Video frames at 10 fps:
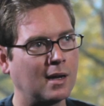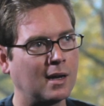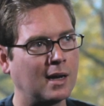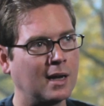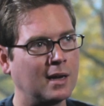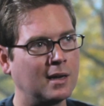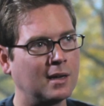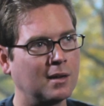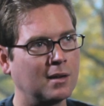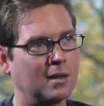I
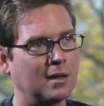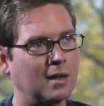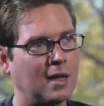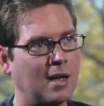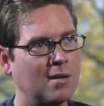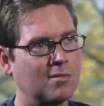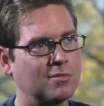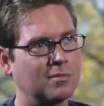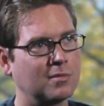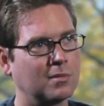have
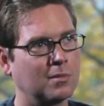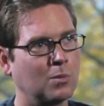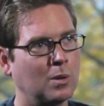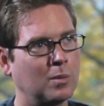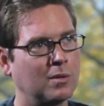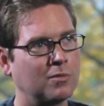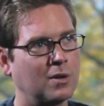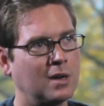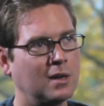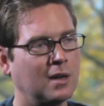what my
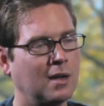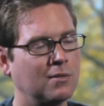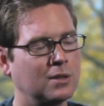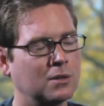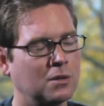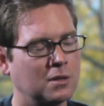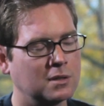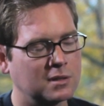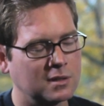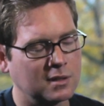friend Evan
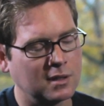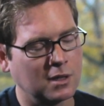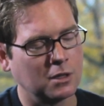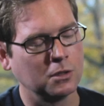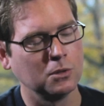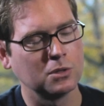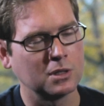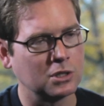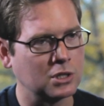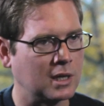calls a
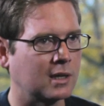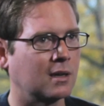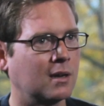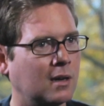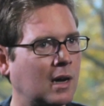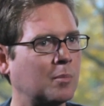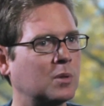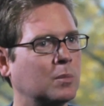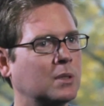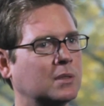hallucinogenic
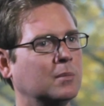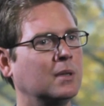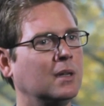optimism.